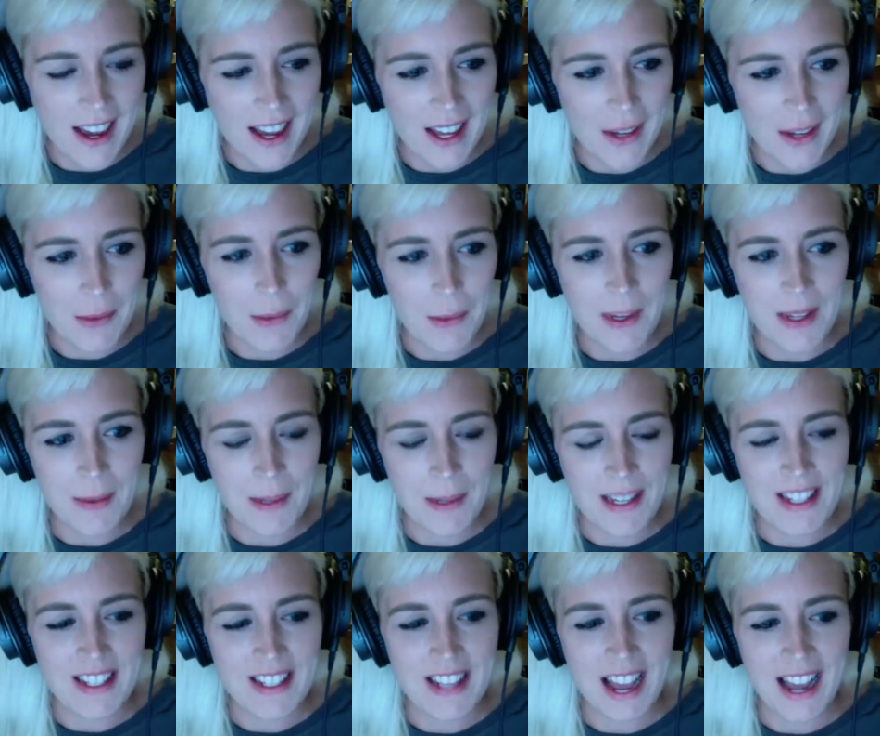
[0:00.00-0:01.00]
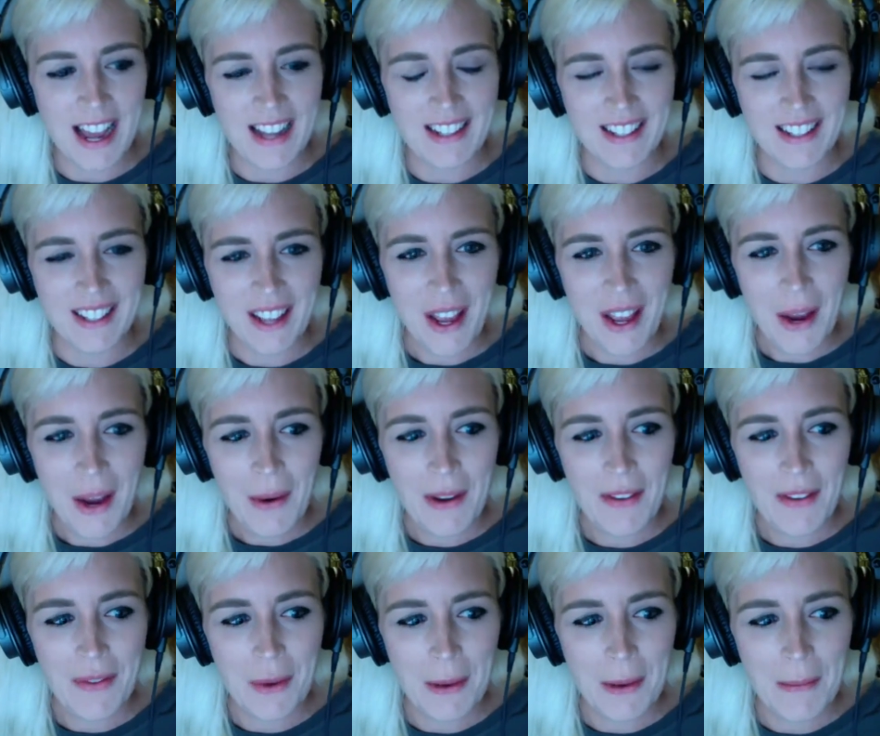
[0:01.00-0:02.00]
we
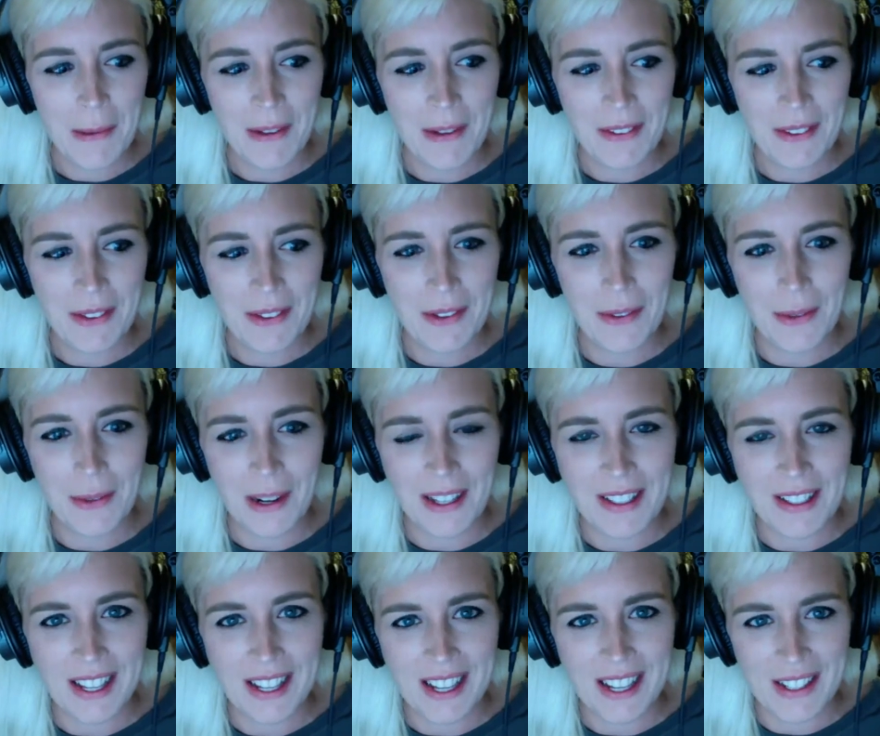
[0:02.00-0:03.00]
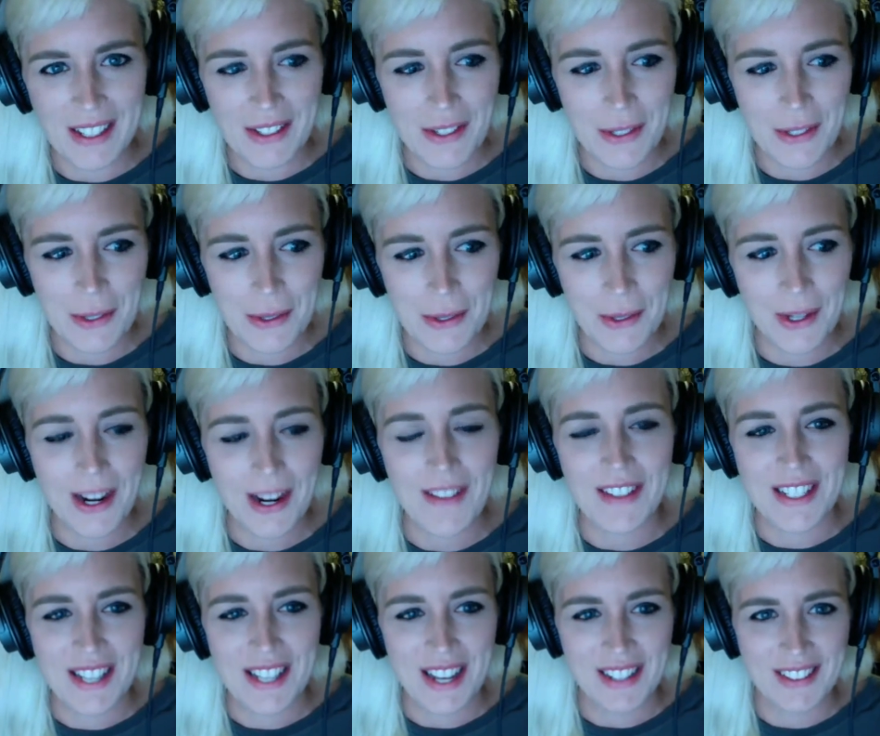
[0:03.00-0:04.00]
have one person who's running late and two are
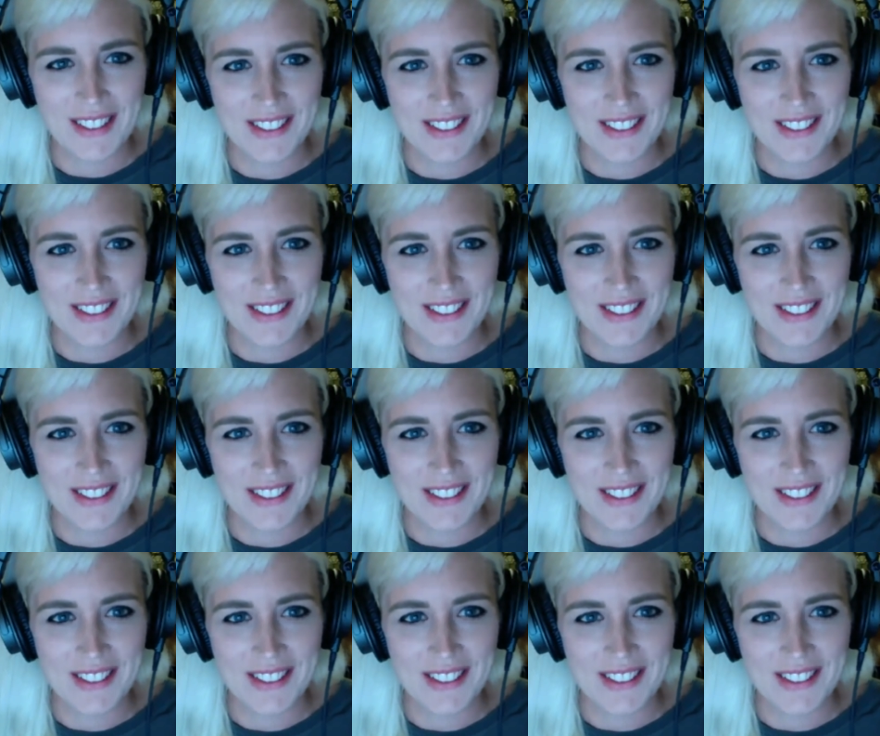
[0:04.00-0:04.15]
having technical